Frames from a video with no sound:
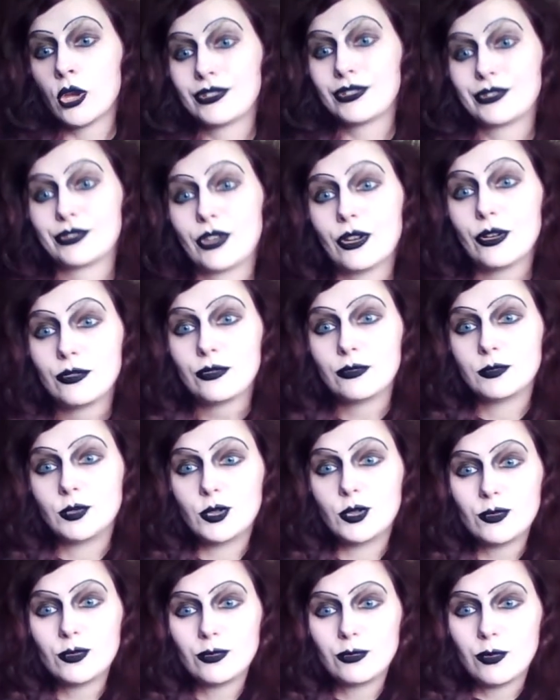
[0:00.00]
So
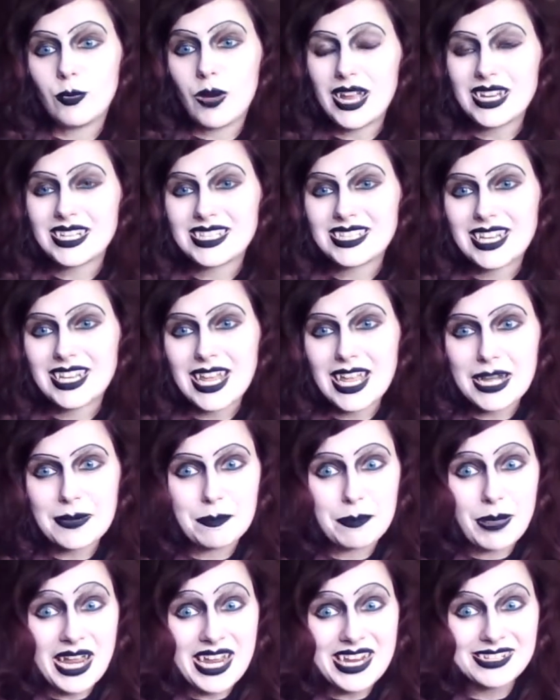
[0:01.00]
you want to get a
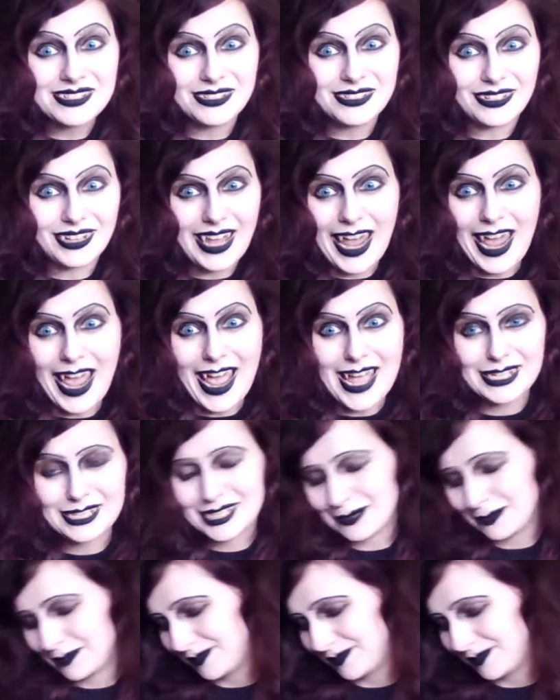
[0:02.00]
Bengal cat.